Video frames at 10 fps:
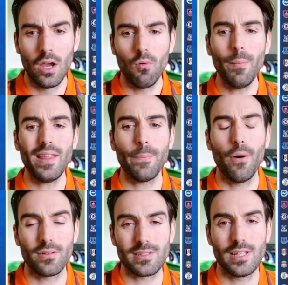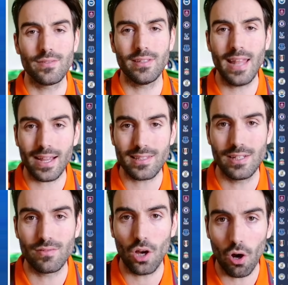What about the positives and
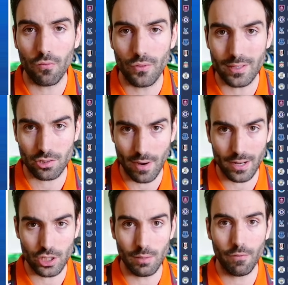negatives of this strategy?